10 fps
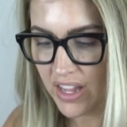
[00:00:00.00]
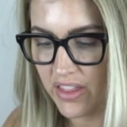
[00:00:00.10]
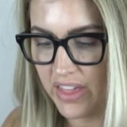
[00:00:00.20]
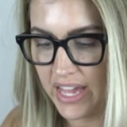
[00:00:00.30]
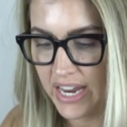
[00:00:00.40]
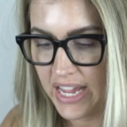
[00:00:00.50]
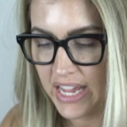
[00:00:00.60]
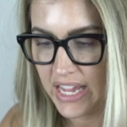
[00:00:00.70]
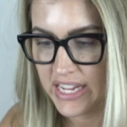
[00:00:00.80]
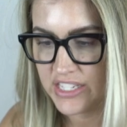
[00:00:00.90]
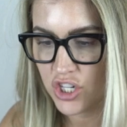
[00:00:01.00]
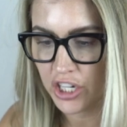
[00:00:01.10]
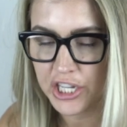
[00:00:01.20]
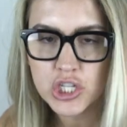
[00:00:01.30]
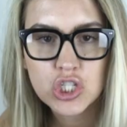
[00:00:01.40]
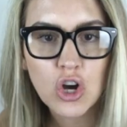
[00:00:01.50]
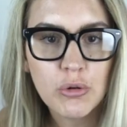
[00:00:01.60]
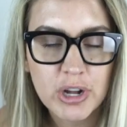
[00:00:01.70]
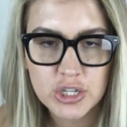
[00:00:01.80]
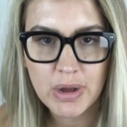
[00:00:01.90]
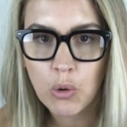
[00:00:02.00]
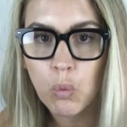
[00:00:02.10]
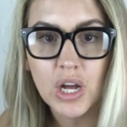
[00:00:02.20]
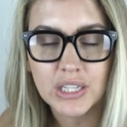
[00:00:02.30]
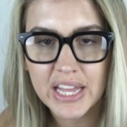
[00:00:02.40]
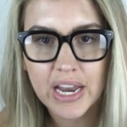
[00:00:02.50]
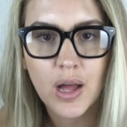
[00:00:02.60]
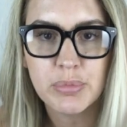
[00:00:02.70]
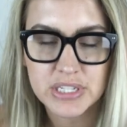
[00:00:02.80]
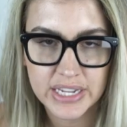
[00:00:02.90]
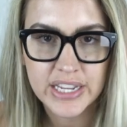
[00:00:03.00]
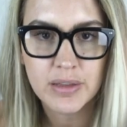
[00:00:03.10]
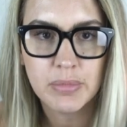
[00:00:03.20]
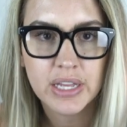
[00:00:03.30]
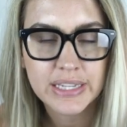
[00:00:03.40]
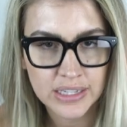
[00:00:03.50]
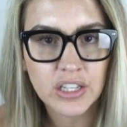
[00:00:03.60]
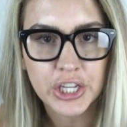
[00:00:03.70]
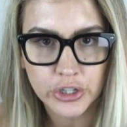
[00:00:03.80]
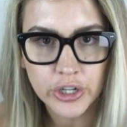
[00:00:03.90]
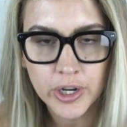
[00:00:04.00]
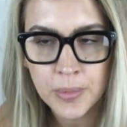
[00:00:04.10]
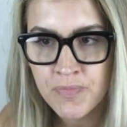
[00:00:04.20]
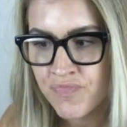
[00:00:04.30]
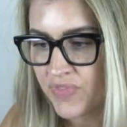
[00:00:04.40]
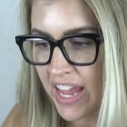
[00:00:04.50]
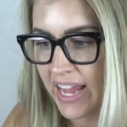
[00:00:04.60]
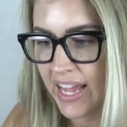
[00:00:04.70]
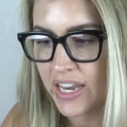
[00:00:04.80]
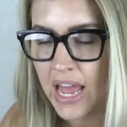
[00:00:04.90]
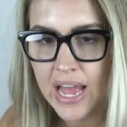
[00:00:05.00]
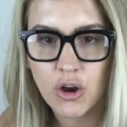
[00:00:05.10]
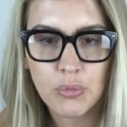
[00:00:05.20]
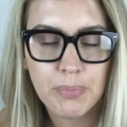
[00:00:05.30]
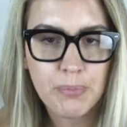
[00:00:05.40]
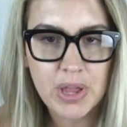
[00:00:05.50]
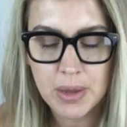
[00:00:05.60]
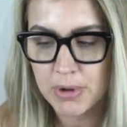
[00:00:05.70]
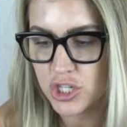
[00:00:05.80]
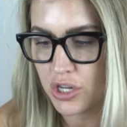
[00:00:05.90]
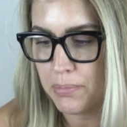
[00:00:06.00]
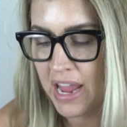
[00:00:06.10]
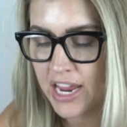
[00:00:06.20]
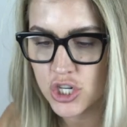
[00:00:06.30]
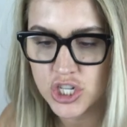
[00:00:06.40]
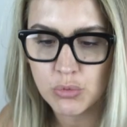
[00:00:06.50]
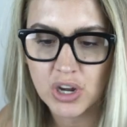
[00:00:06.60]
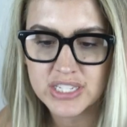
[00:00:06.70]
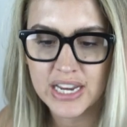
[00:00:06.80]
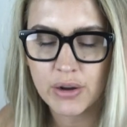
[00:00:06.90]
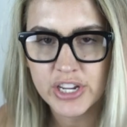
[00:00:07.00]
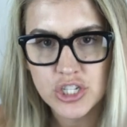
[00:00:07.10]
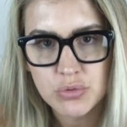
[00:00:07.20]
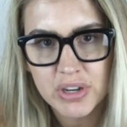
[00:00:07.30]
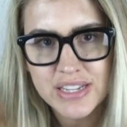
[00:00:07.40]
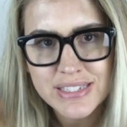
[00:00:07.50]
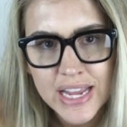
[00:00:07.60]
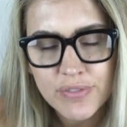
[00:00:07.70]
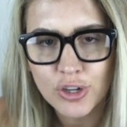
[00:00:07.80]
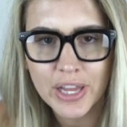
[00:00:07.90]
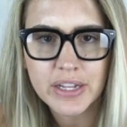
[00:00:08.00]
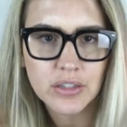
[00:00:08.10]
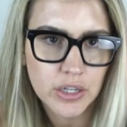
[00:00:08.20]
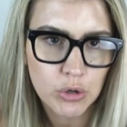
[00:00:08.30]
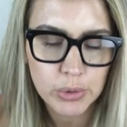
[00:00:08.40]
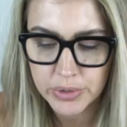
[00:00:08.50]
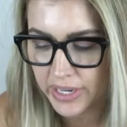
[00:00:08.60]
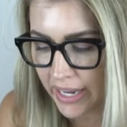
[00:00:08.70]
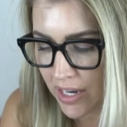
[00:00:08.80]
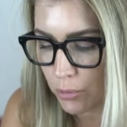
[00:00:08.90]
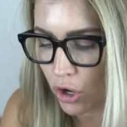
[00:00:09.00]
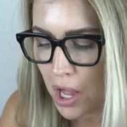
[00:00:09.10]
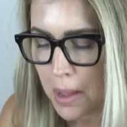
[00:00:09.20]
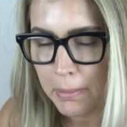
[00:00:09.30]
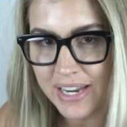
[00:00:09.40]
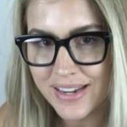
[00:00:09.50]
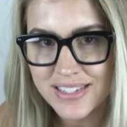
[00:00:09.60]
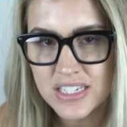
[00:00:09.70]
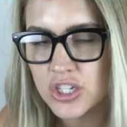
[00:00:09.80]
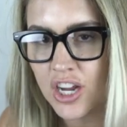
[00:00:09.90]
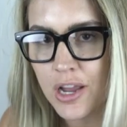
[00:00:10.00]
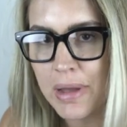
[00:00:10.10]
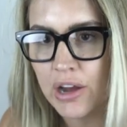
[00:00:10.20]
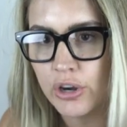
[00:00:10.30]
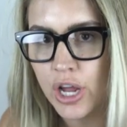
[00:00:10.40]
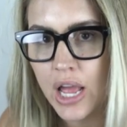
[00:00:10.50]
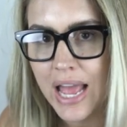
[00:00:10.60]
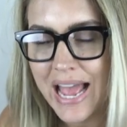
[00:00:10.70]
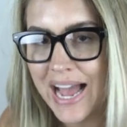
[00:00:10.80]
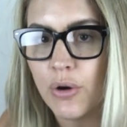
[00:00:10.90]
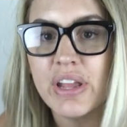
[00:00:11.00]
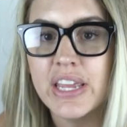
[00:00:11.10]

that he's talking so much about what led up to him killing her and how much in pain she was and how he just wanted to save her like a little wounded animal. But he doesn't talk about how